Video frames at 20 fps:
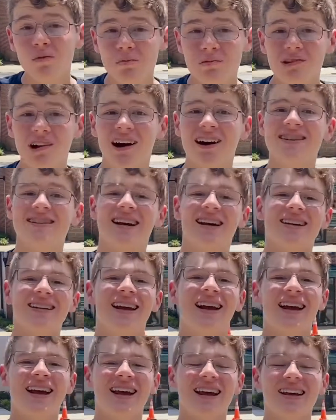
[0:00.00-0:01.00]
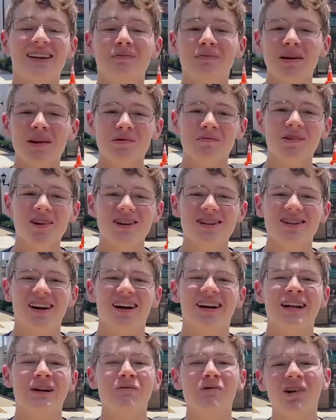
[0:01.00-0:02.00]
project is being worked
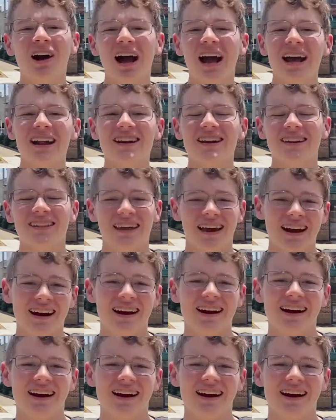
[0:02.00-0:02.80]
on, and we'll end there.